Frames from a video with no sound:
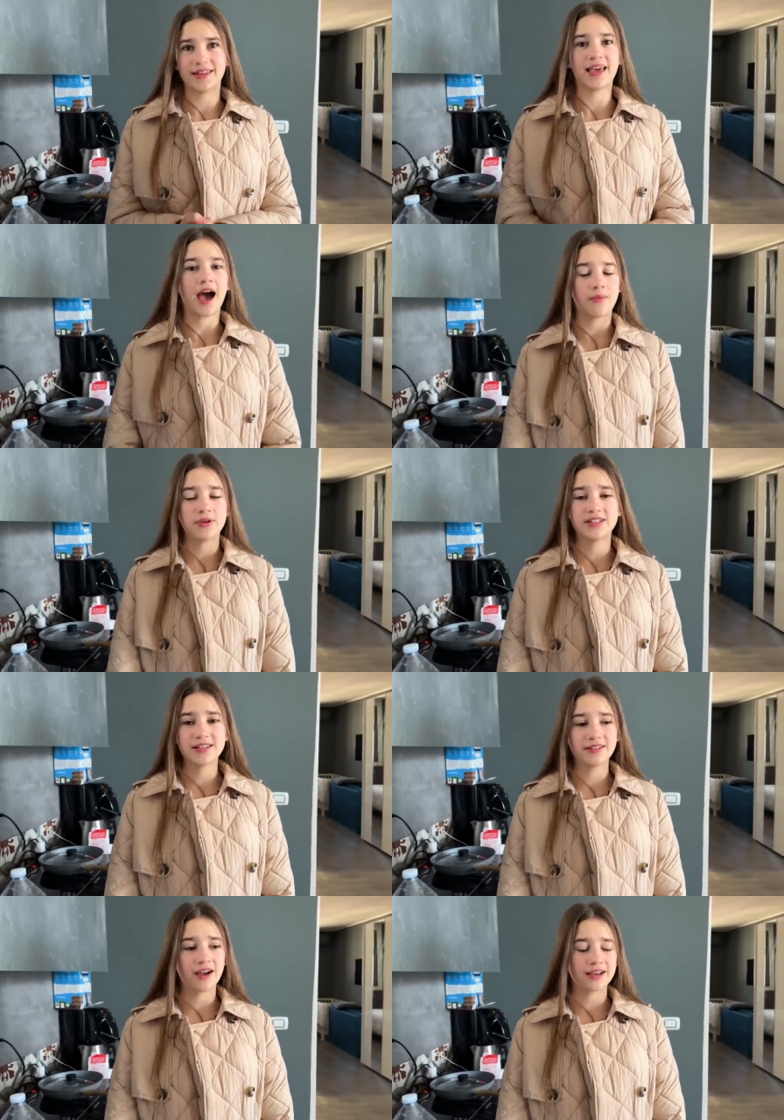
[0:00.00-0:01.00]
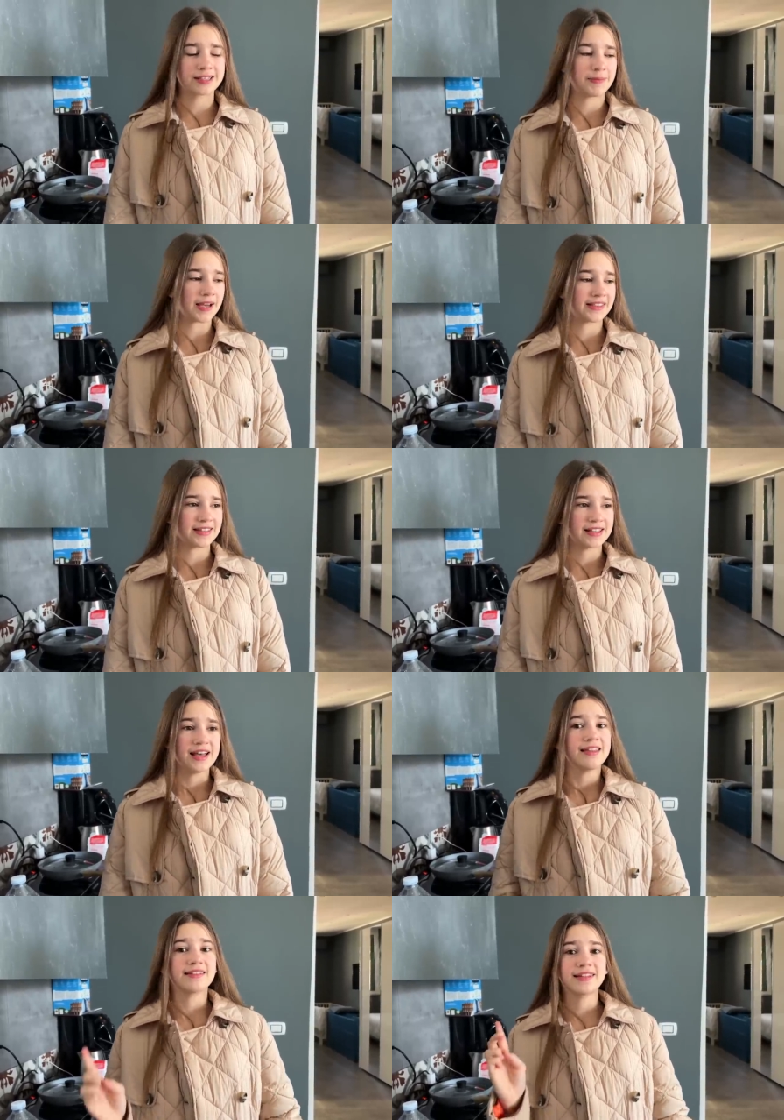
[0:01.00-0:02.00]
Yeah, we did not expect this.
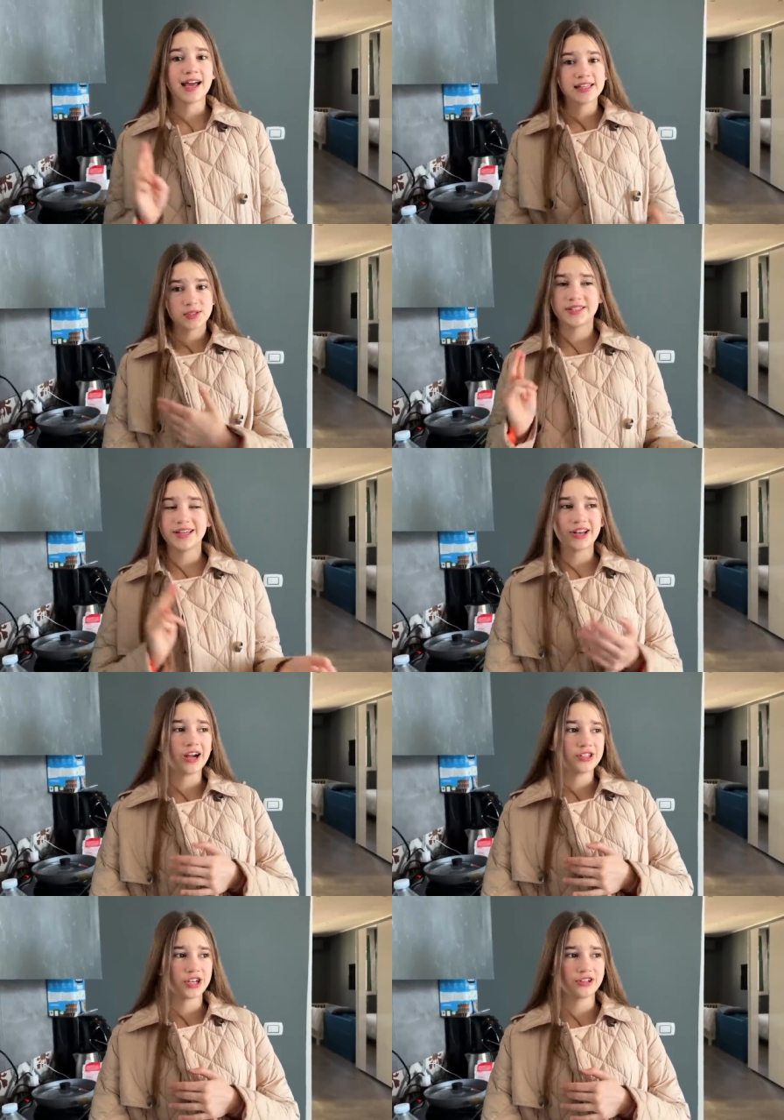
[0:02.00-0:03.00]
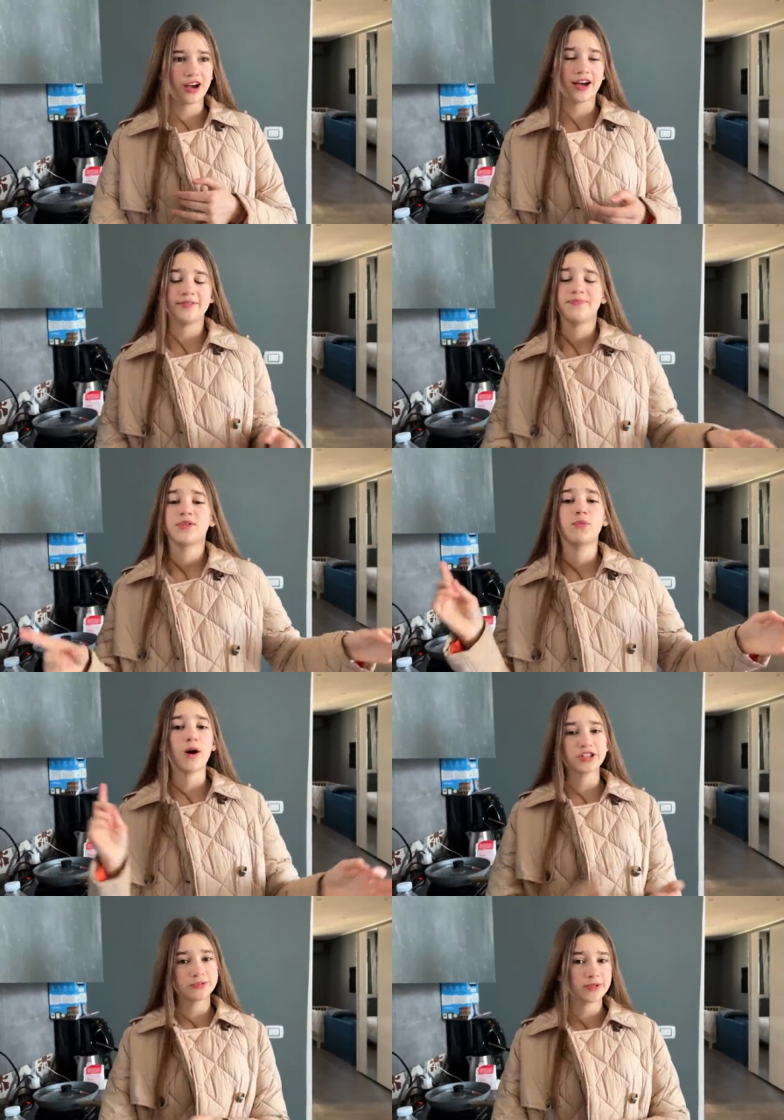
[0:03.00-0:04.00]
The lights did not turn on. The
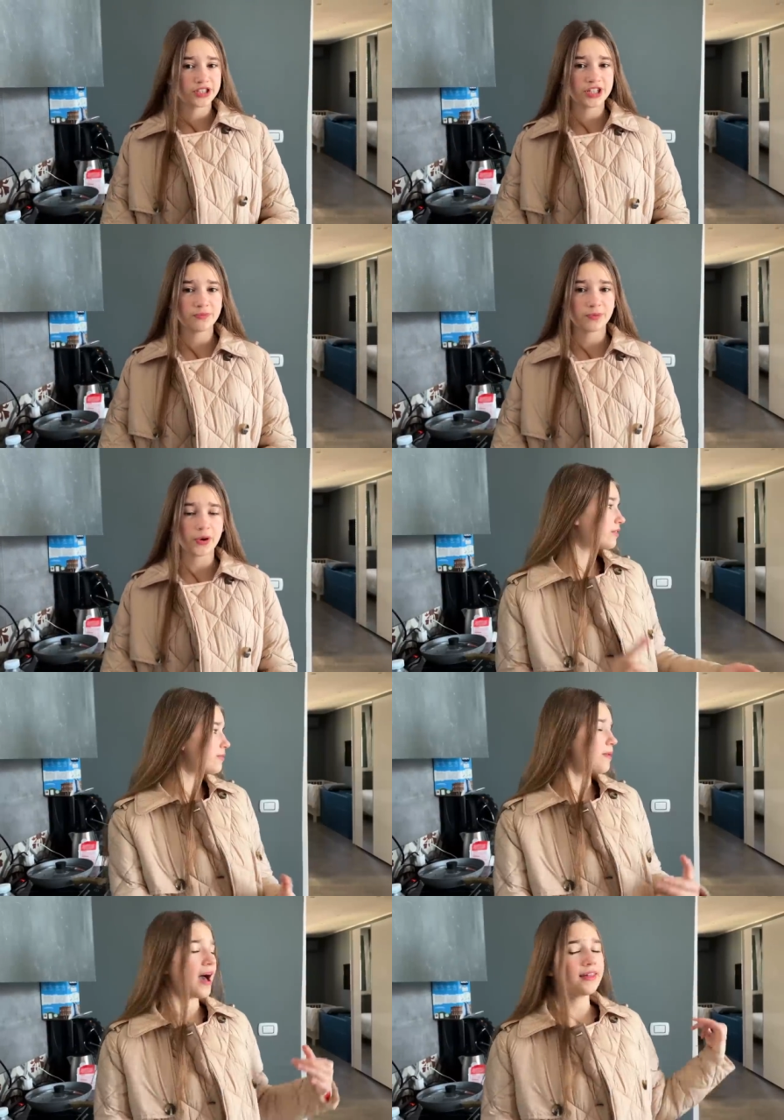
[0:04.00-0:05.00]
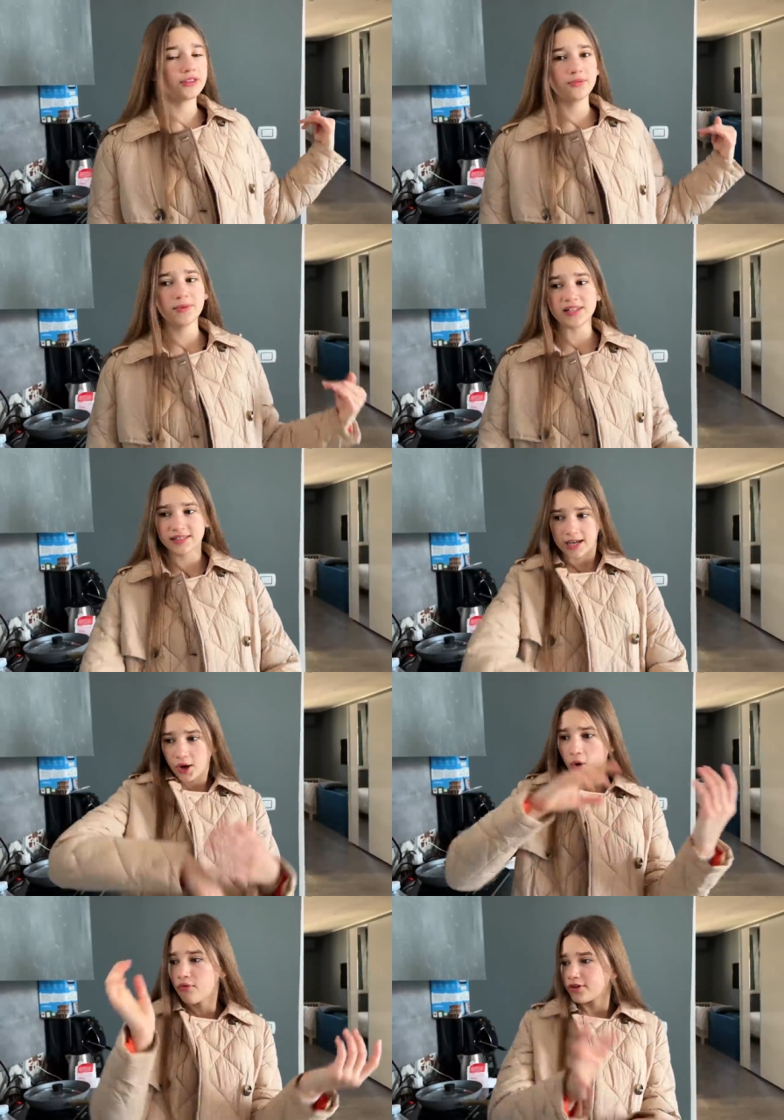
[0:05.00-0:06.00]
washing machine broke. The bathroom is like
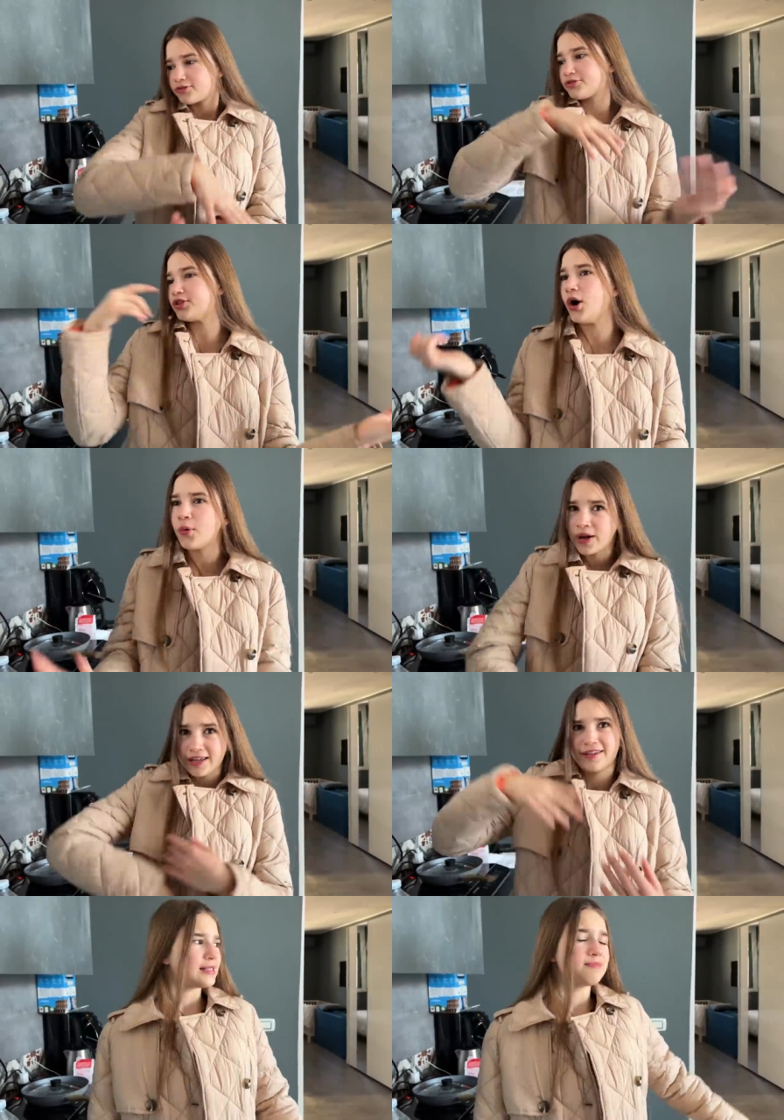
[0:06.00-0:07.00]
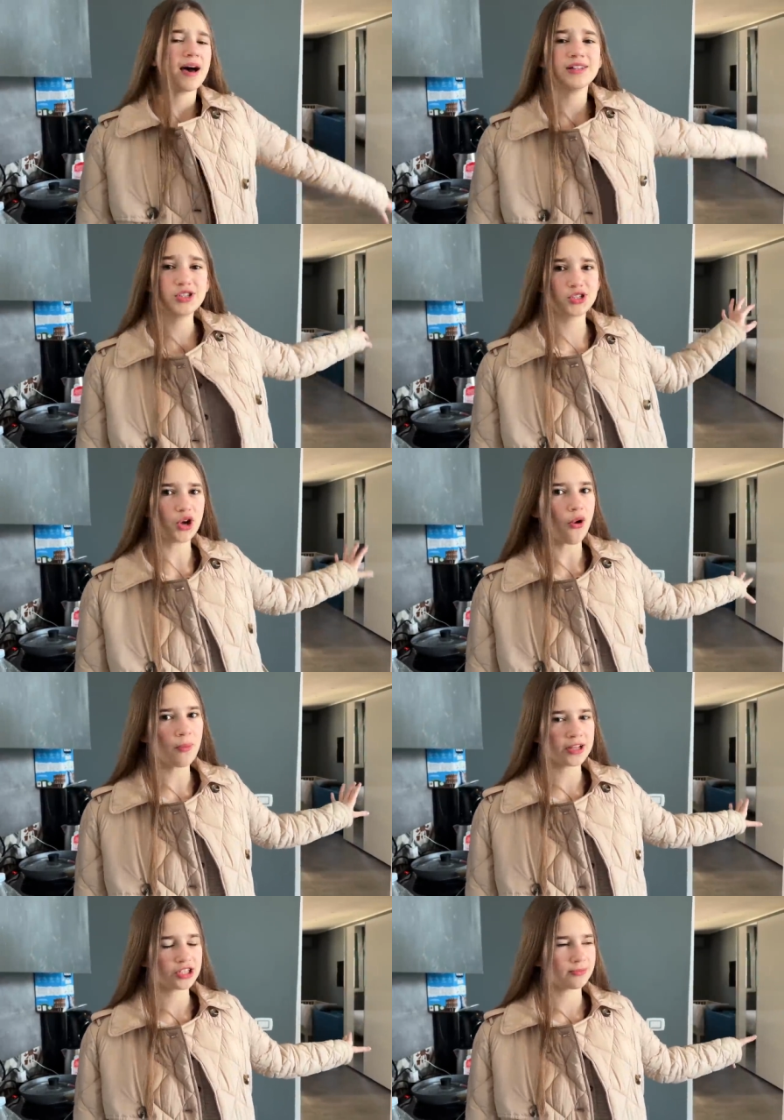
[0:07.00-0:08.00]
overflowing. It smells so
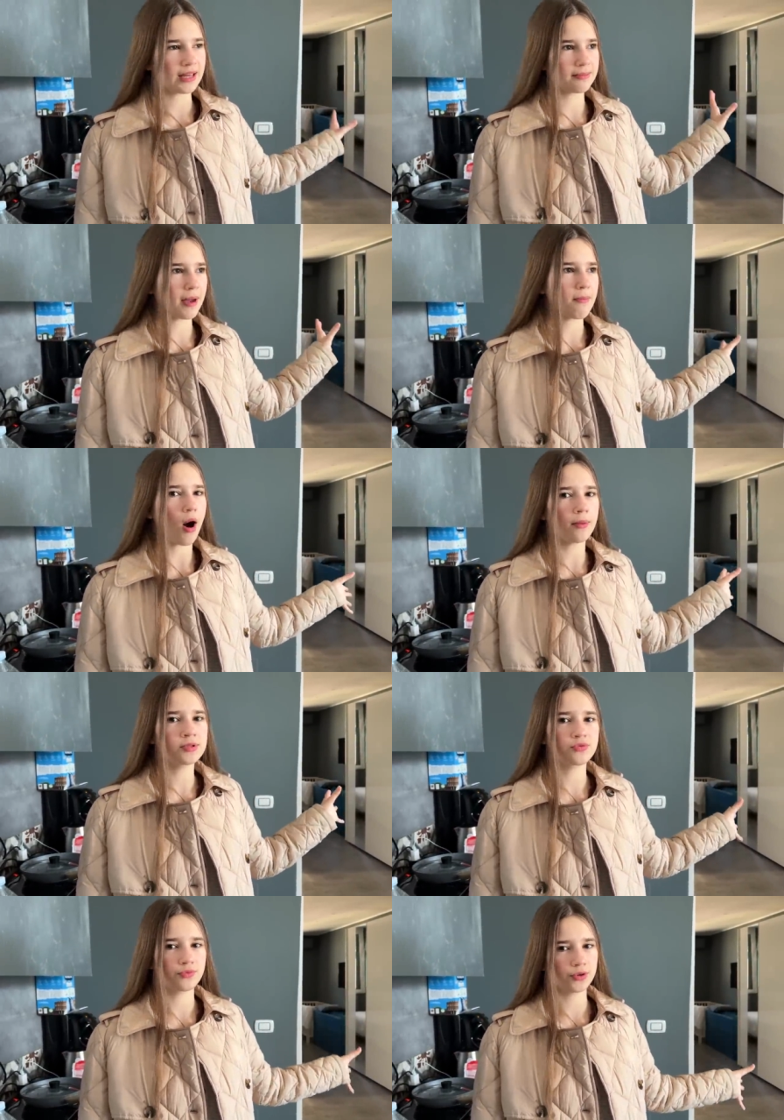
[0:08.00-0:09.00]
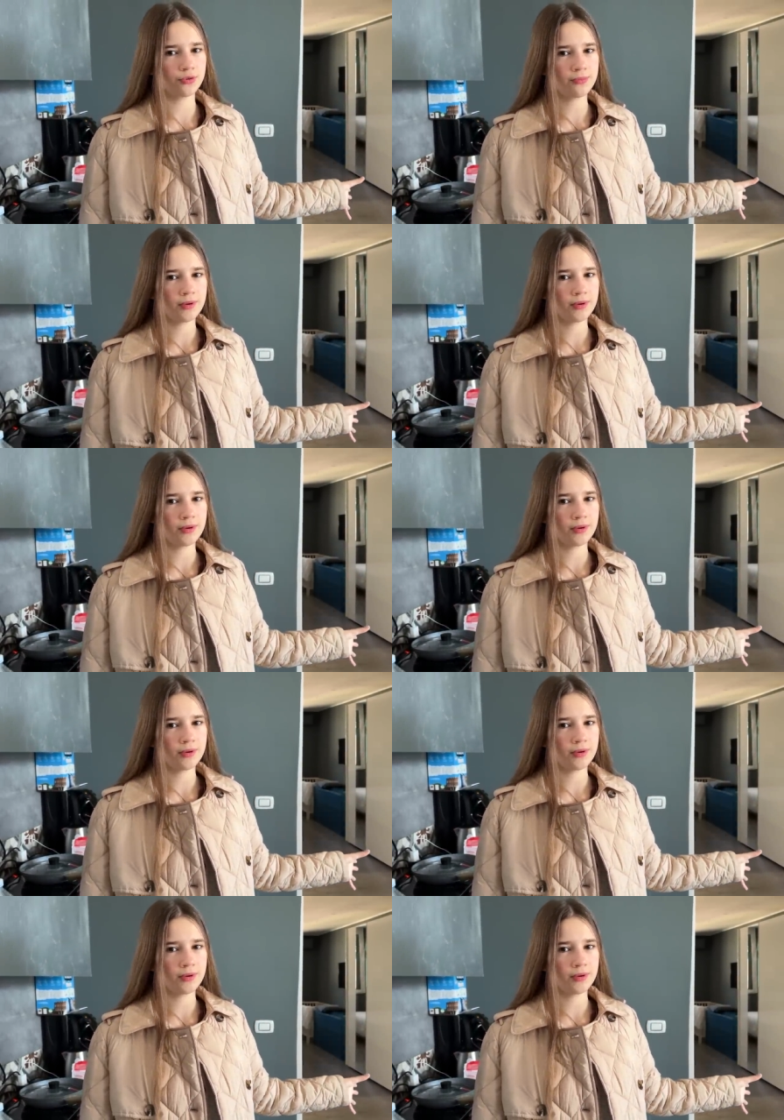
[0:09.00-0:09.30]
much in like my mom's room.